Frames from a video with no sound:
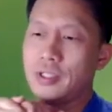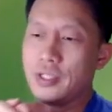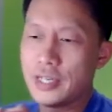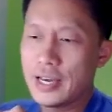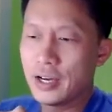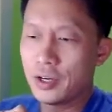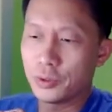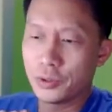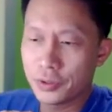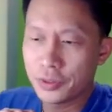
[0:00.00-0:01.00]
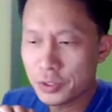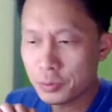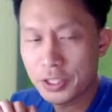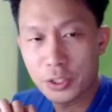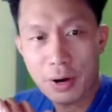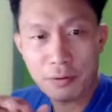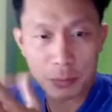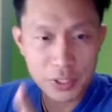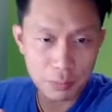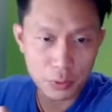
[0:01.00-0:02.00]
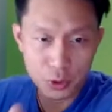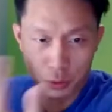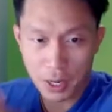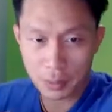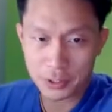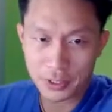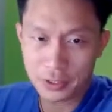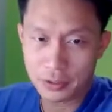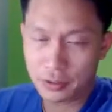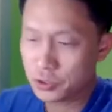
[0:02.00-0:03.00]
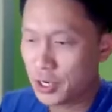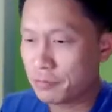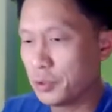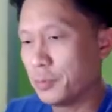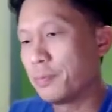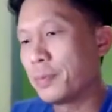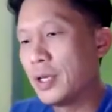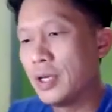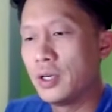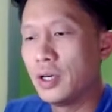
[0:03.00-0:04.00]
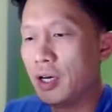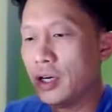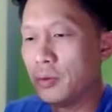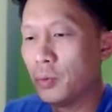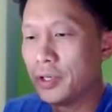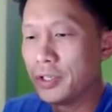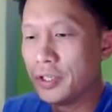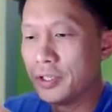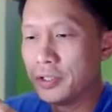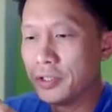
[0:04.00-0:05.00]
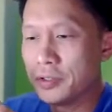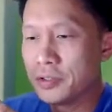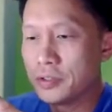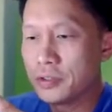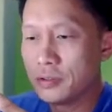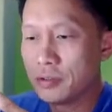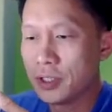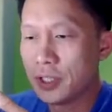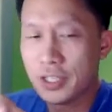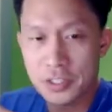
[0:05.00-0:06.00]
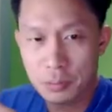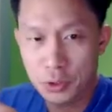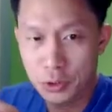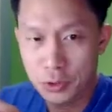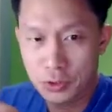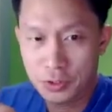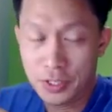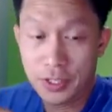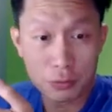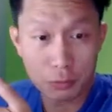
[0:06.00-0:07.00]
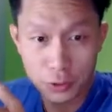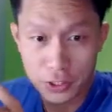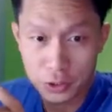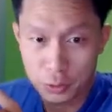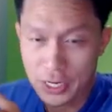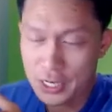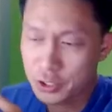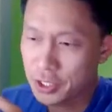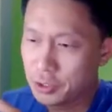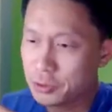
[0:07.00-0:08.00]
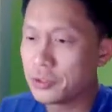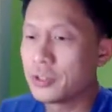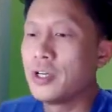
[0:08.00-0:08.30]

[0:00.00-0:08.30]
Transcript: now there are things we need to grab from Sendbird to populate this chat view. One is getting a Sendbird user and then converting it to a Dash Chat user,